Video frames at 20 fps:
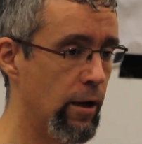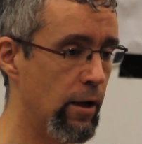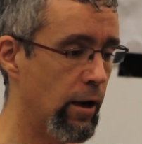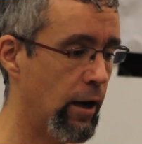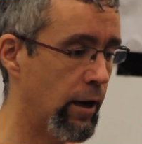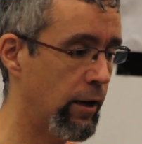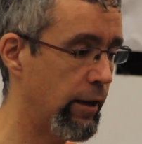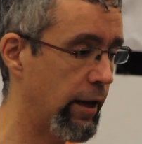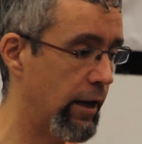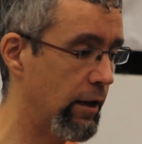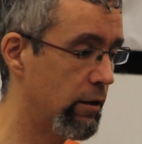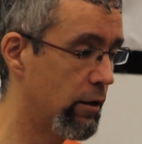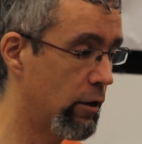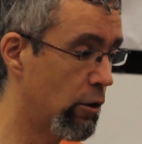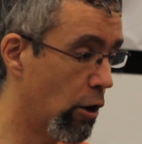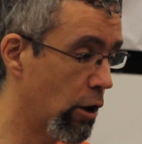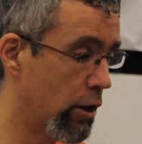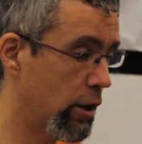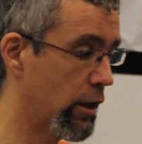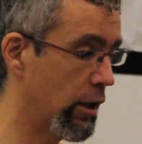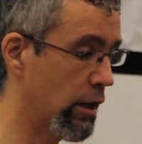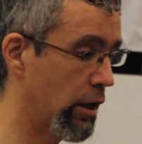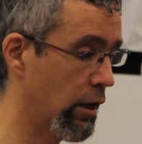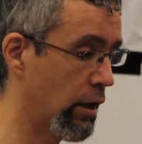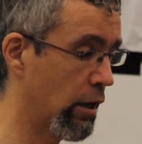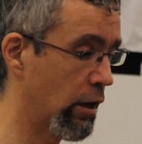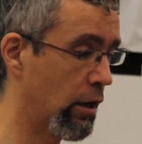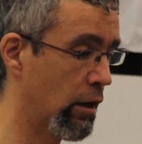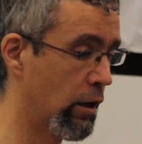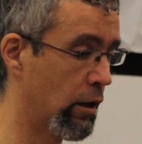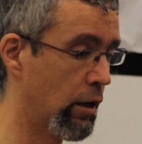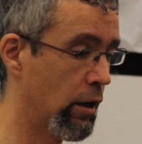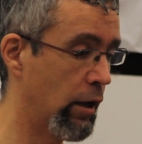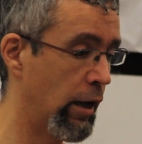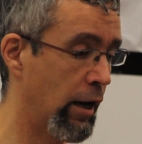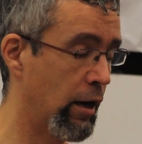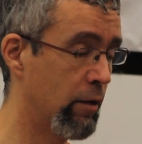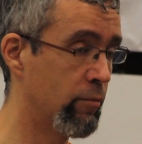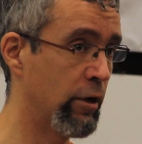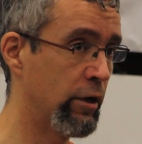And then the other
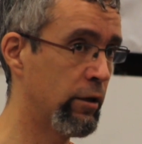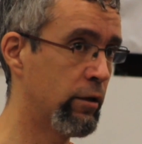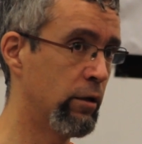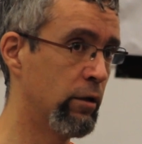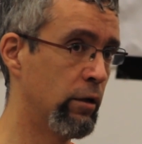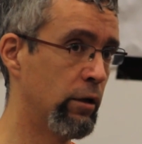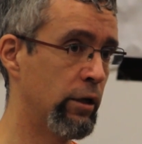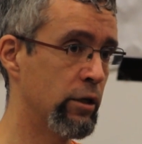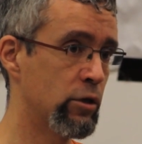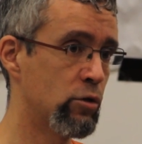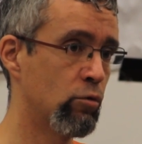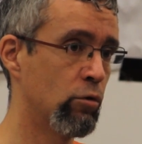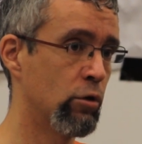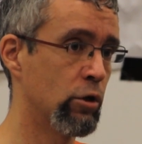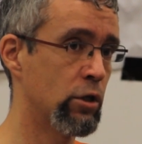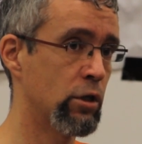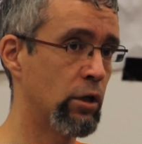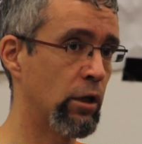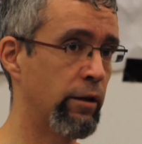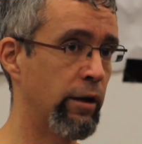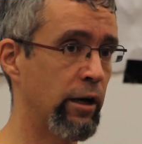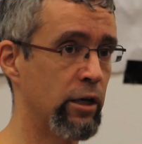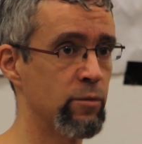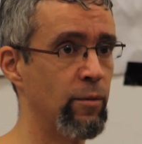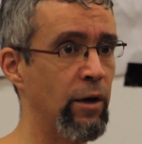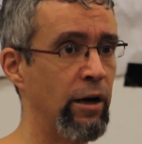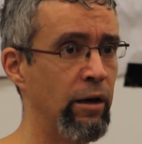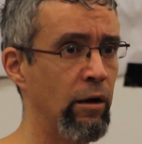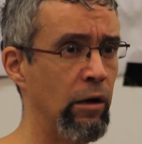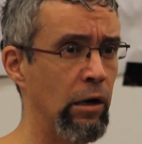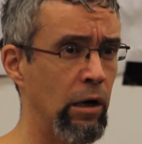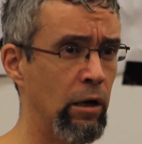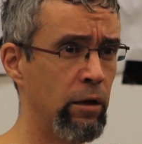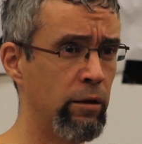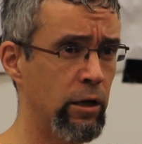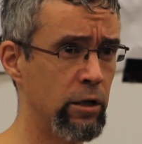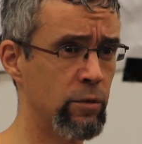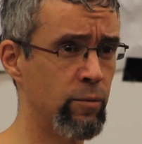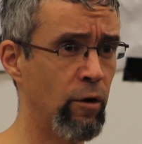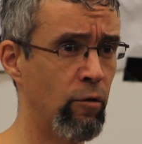element in this was Andrés
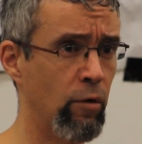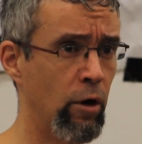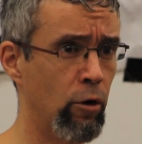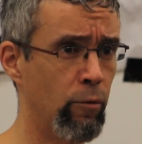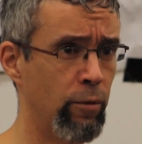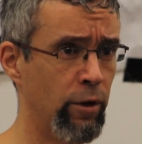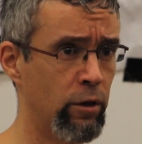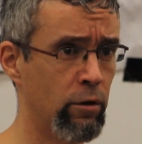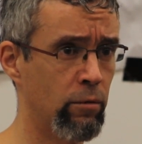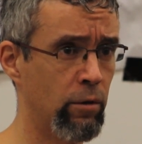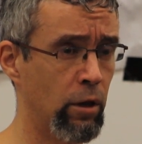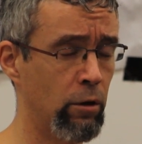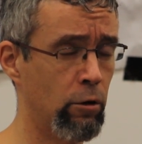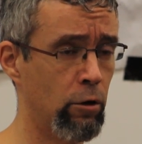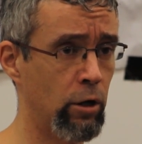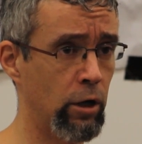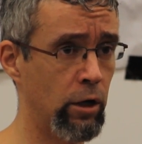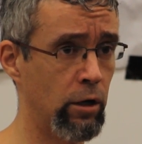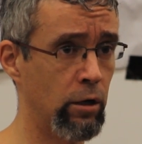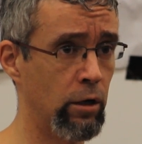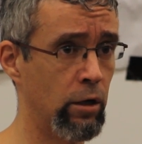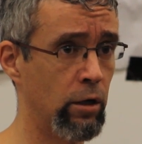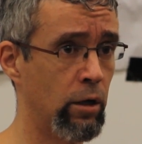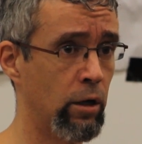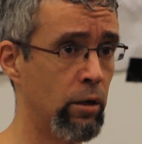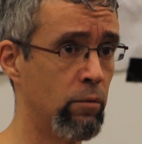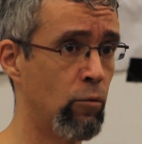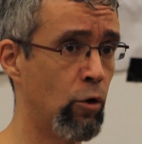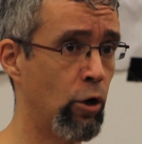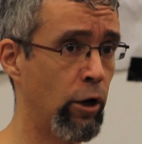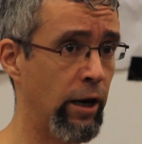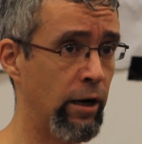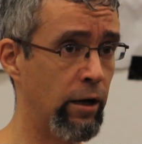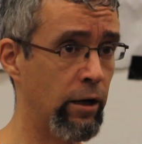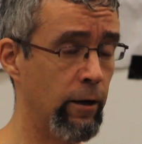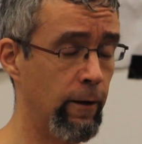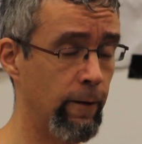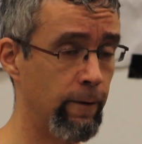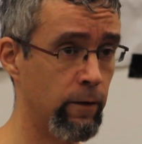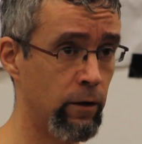Manuel López Obrador and
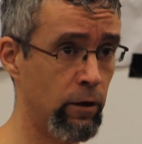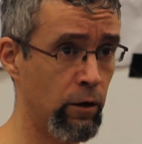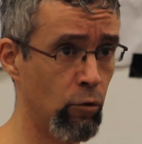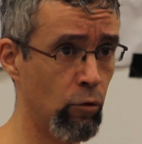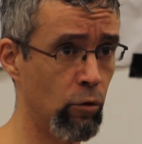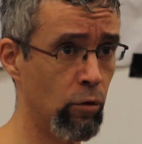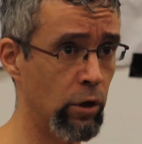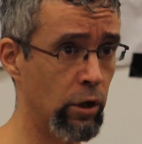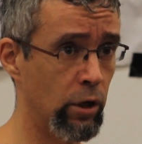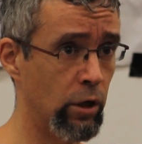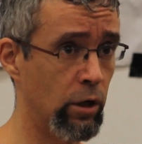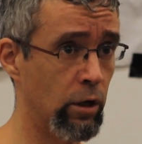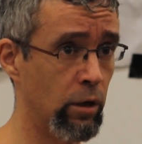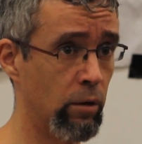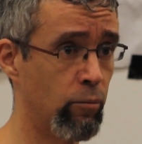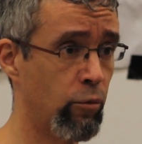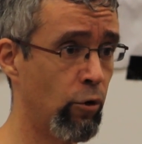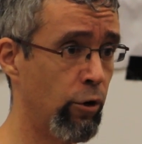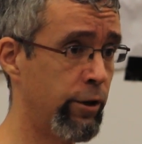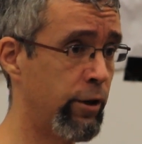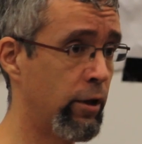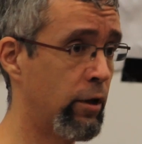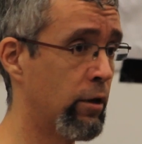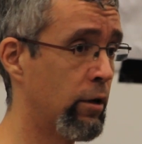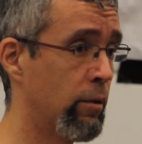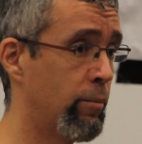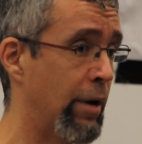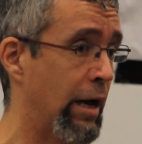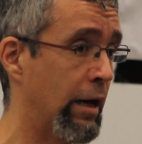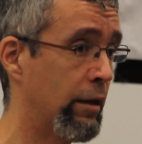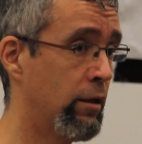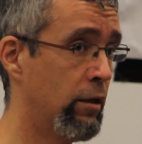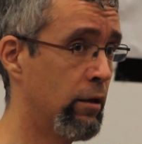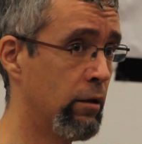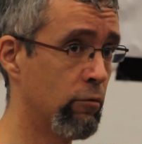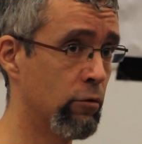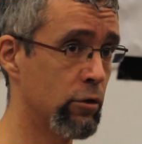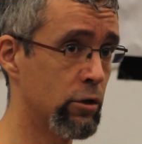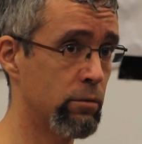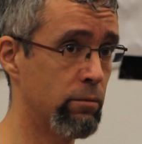Morena, the new political party that
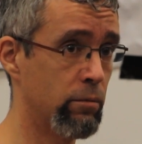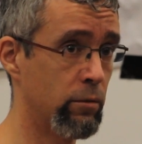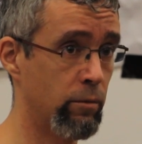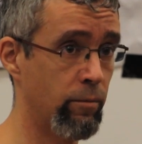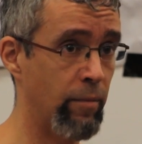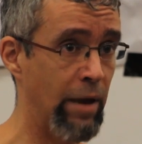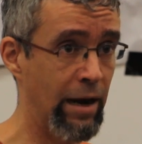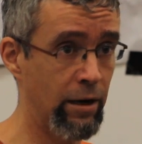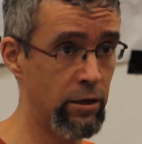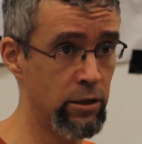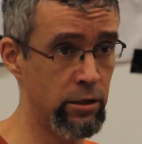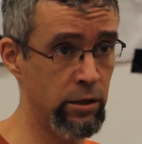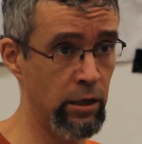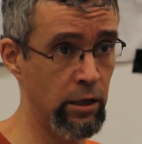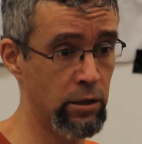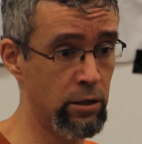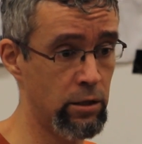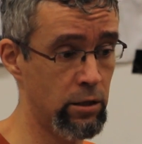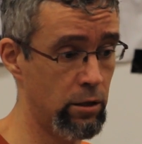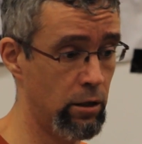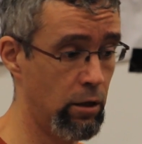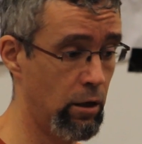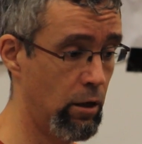was emerged as